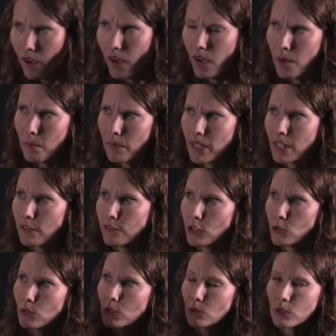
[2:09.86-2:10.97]
If
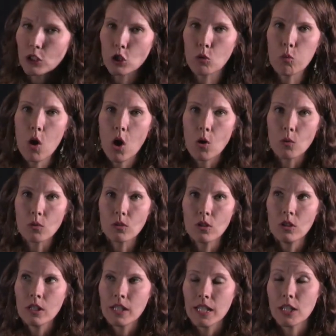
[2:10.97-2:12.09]
you used a quote,
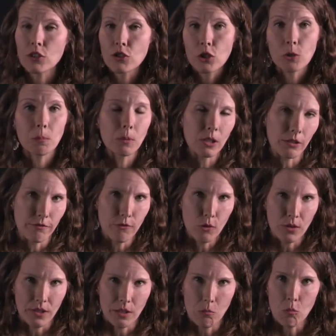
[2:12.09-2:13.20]
interpret it
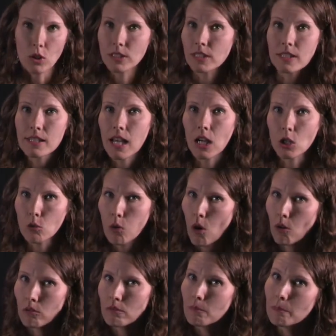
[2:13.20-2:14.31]
for them. What does that
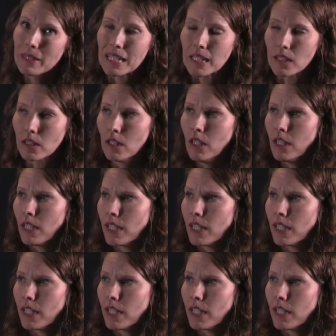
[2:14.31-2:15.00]
quote mean?